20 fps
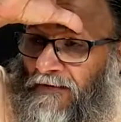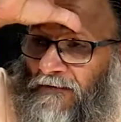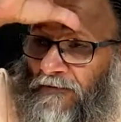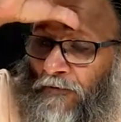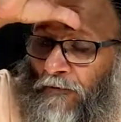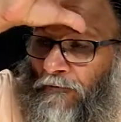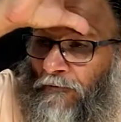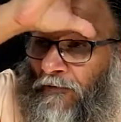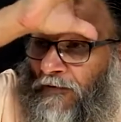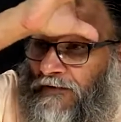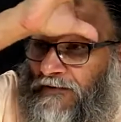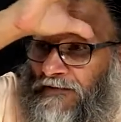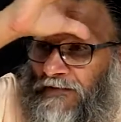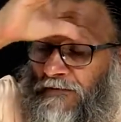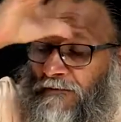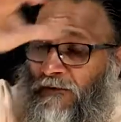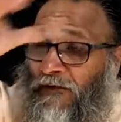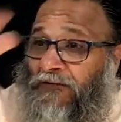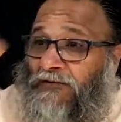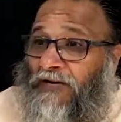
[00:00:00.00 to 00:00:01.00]
So, first
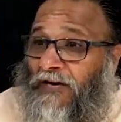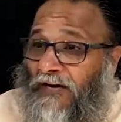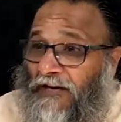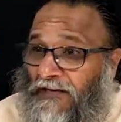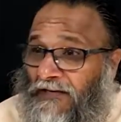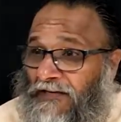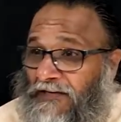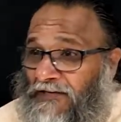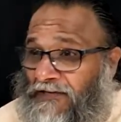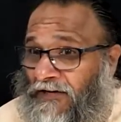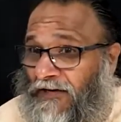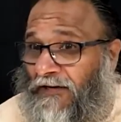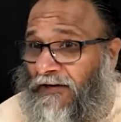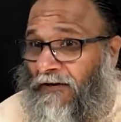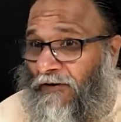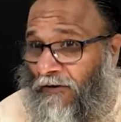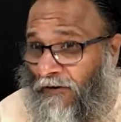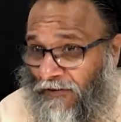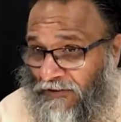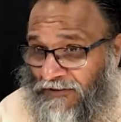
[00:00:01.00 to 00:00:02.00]
it was
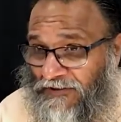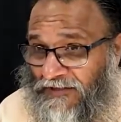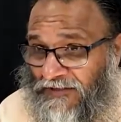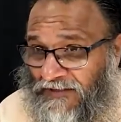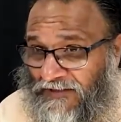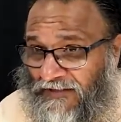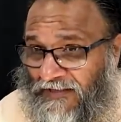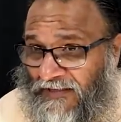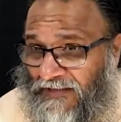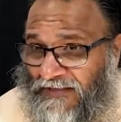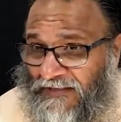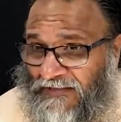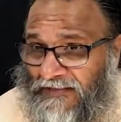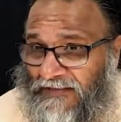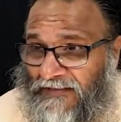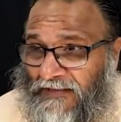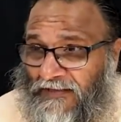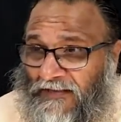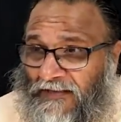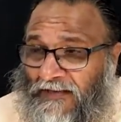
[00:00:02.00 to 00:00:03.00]
conditioned consciousness,
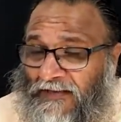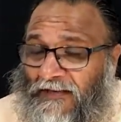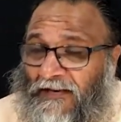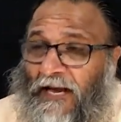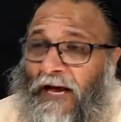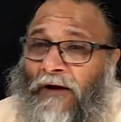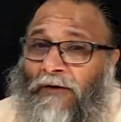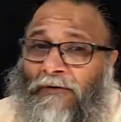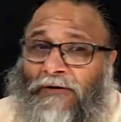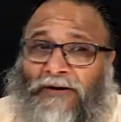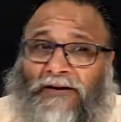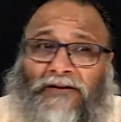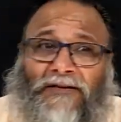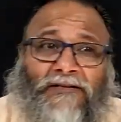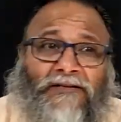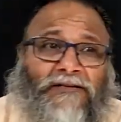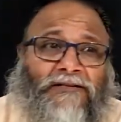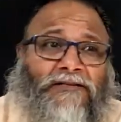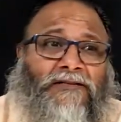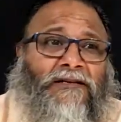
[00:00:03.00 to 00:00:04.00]
now it
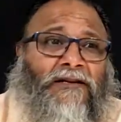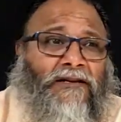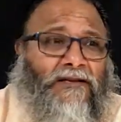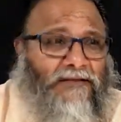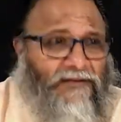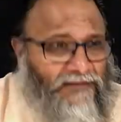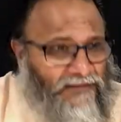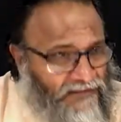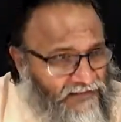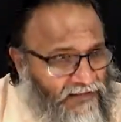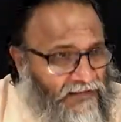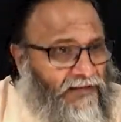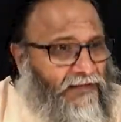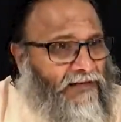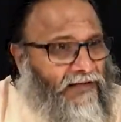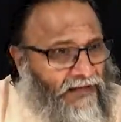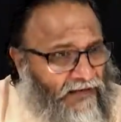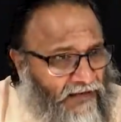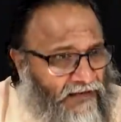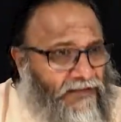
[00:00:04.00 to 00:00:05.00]
is still
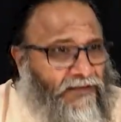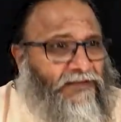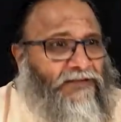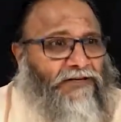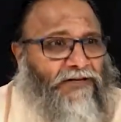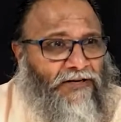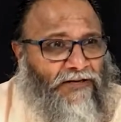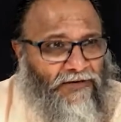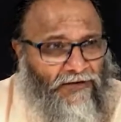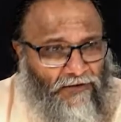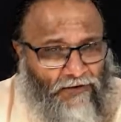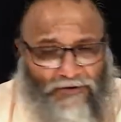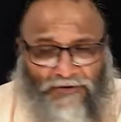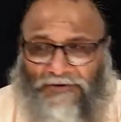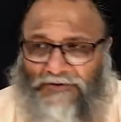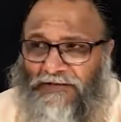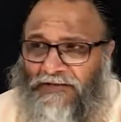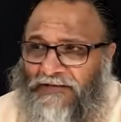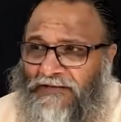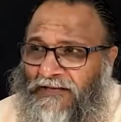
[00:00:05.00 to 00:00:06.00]
the conditioned
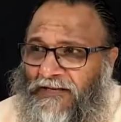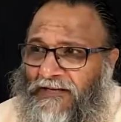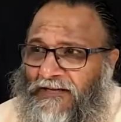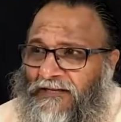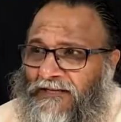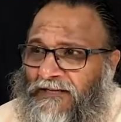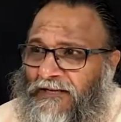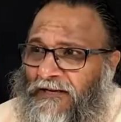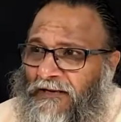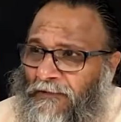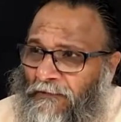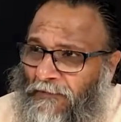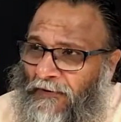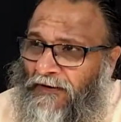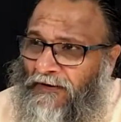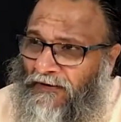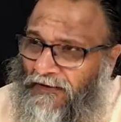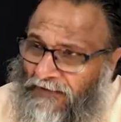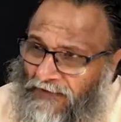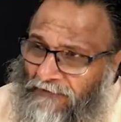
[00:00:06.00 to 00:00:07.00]
consciousness,
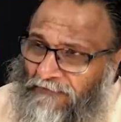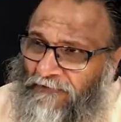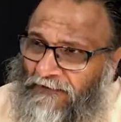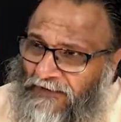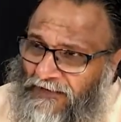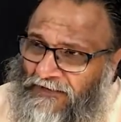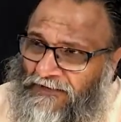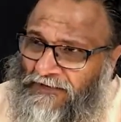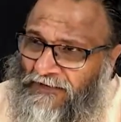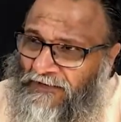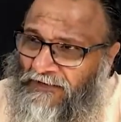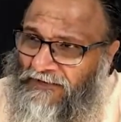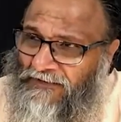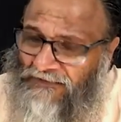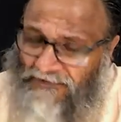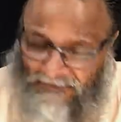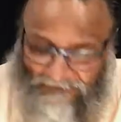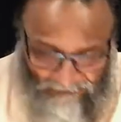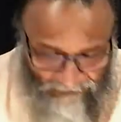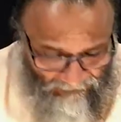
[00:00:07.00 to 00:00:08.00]
but the definition
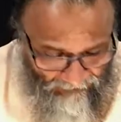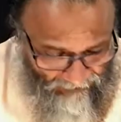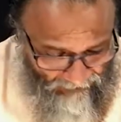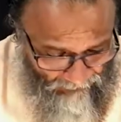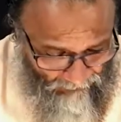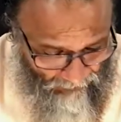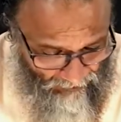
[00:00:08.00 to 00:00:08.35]
is different.